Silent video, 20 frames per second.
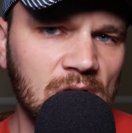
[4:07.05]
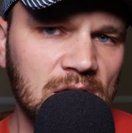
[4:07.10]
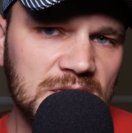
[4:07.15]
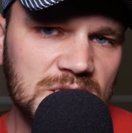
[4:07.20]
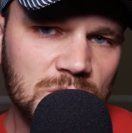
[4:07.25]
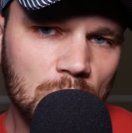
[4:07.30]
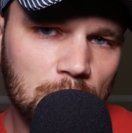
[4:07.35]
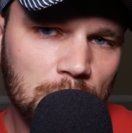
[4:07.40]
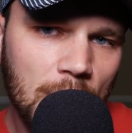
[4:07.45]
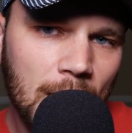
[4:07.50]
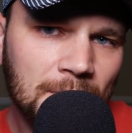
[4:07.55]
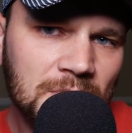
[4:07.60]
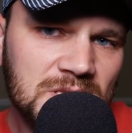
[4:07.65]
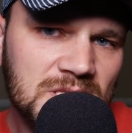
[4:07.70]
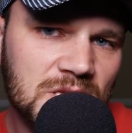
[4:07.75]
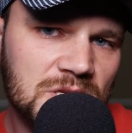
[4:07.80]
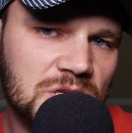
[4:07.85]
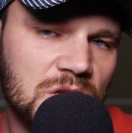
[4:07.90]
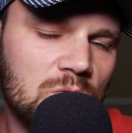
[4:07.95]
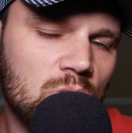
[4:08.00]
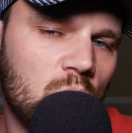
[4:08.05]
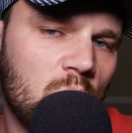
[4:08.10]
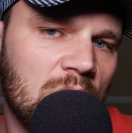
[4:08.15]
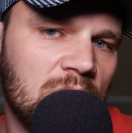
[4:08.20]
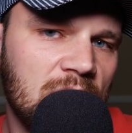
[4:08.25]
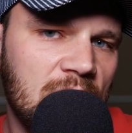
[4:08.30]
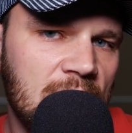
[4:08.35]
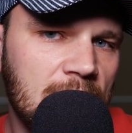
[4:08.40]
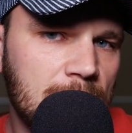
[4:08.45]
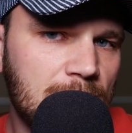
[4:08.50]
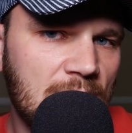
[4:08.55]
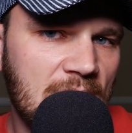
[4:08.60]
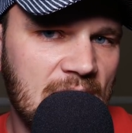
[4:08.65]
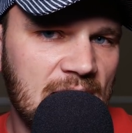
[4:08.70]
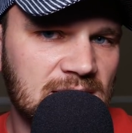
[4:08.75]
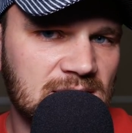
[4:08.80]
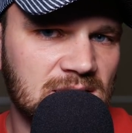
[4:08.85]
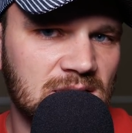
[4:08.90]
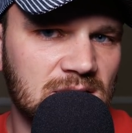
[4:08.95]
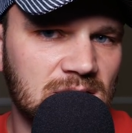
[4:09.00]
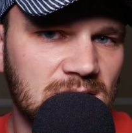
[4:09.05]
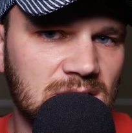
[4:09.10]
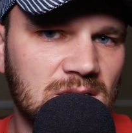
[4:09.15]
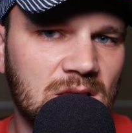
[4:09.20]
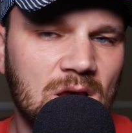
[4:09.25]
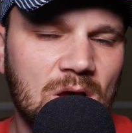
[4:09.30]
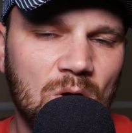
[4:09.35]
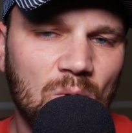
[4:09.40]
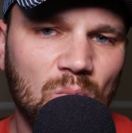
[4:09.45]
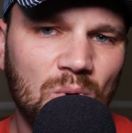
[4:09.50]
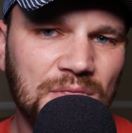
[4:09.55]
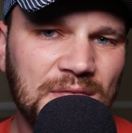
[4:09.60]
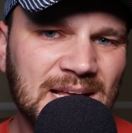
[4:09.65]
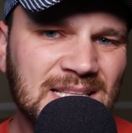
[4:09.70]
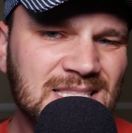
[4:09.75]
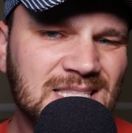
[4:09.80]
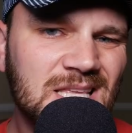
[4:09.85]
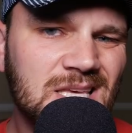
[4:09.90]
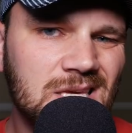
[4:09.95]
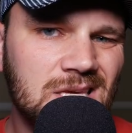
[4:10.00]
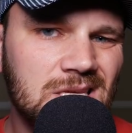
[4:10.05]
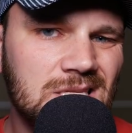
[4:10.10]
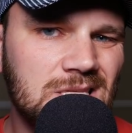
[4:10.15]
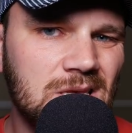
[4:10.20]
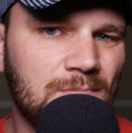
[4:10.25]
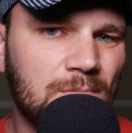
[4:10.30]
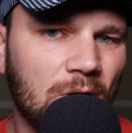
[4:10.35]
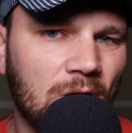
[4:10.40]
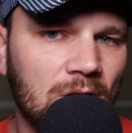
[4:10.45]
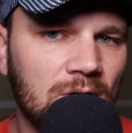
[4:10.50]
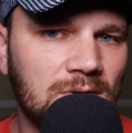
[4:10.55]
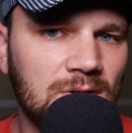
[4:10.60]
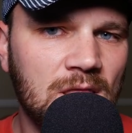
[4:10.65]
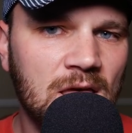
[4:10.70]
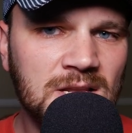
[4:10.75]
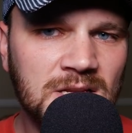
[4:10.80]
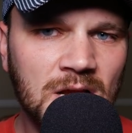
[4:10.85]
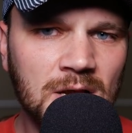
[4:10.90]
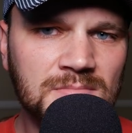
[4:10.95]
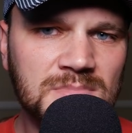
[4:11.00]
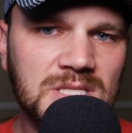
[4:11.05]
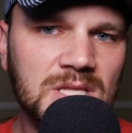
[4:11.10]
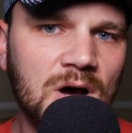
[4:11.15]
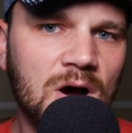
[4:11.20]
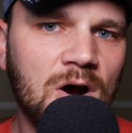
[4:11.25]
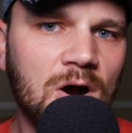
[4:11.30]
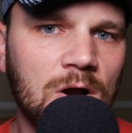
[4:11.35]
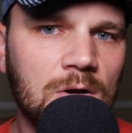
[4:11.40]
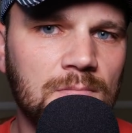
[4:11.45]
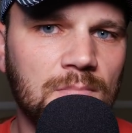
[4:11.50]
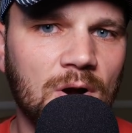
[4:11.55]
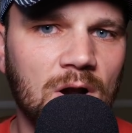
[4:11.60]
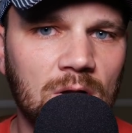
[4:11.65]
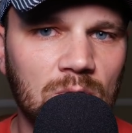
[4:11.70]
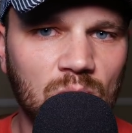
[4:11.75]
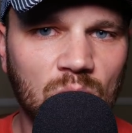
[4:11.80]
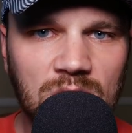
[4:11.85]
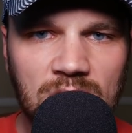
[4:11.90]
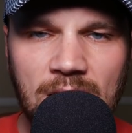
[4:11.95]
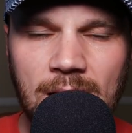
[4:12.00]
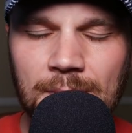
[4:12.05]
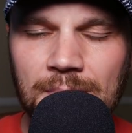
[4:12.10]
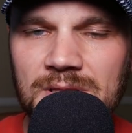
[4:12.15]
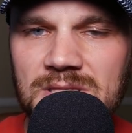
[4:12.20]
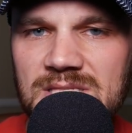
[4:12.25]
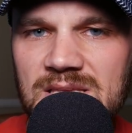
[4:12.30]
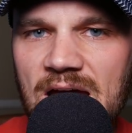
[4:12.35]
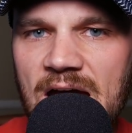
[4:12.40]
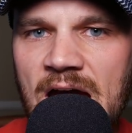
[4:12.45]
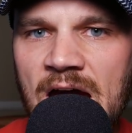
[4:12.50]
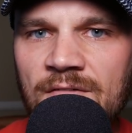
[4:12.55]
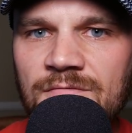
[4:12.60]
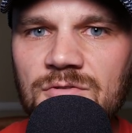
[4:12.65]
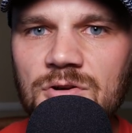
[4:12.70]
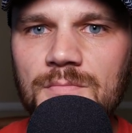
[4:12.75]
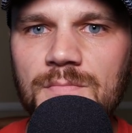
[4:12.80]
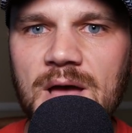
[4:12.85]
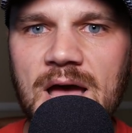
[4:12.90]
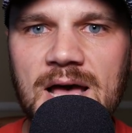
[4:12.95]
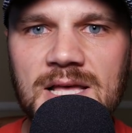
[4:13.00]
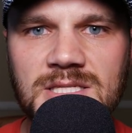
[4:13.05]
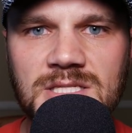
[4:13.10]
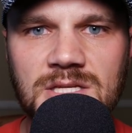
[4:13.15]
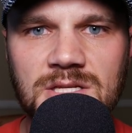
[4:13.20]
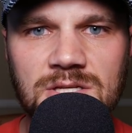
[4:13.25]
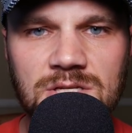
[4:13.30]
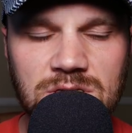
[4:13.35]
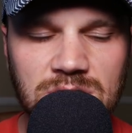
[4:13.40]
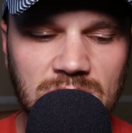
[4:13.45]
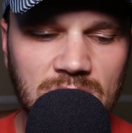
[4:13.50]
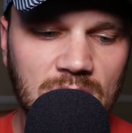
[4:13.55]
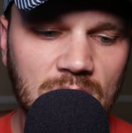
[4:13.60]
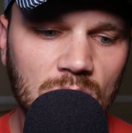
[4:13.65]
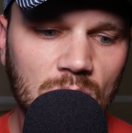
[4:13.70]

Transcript: So Proposition one A passes. Well, that's the easy part. Then comes the hard part. What happens after passage?